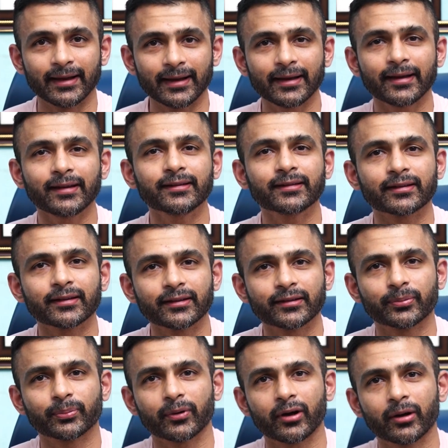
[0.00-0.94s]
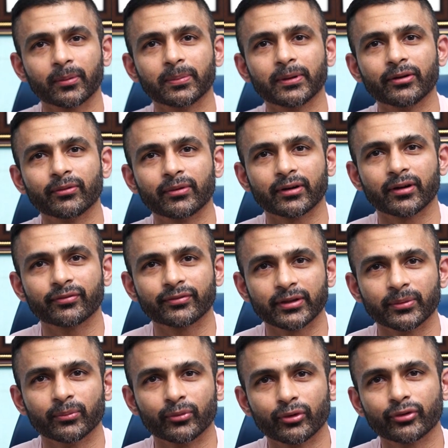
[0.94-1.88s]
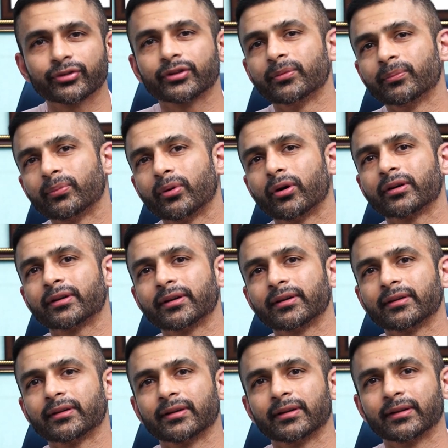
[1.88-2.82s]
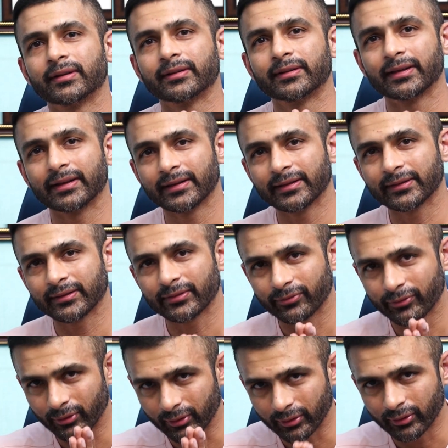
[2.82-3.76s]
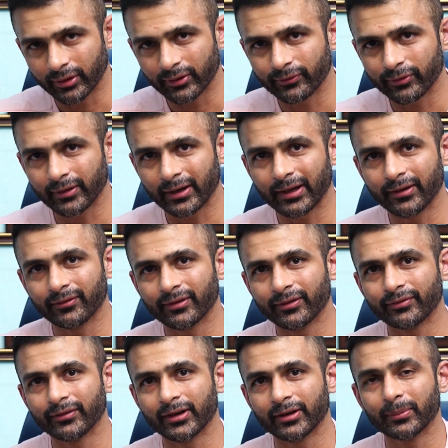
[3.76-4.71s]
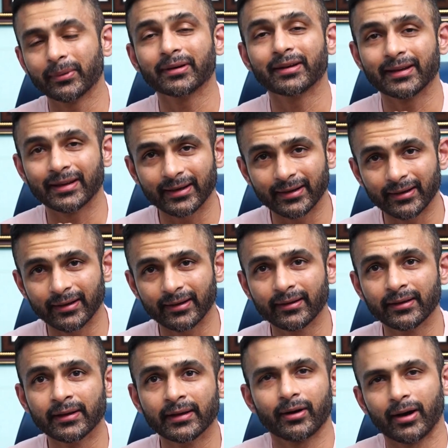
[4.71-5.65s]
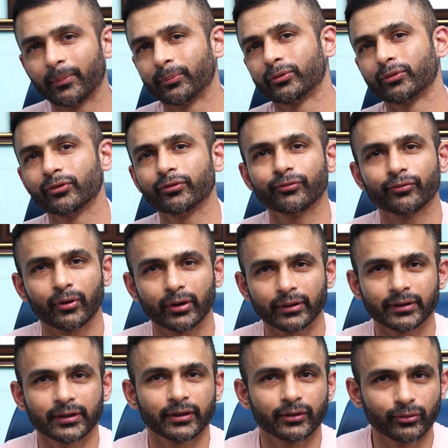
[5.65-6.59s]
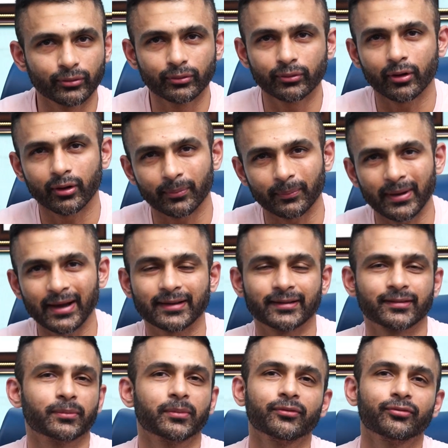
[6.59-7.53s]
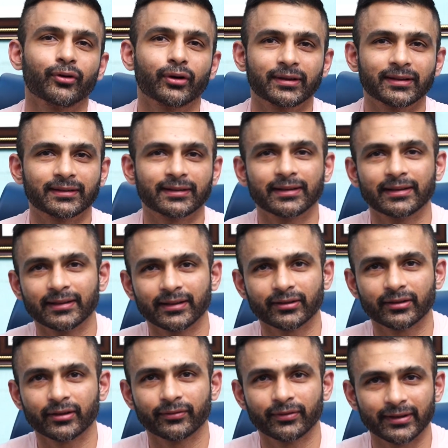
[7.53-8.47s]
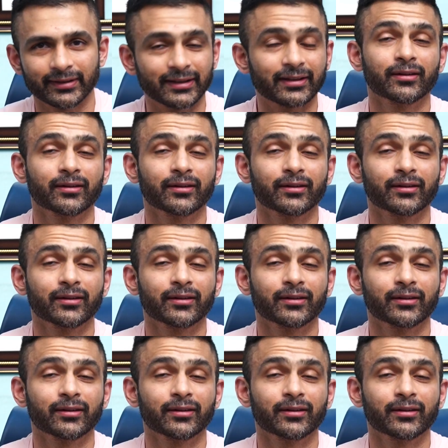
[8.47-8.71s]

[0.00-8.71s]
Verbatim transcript: Age is probably one of the most important things for going for I V F treatment. Yena up to forty-two or maximum forty-three years of age.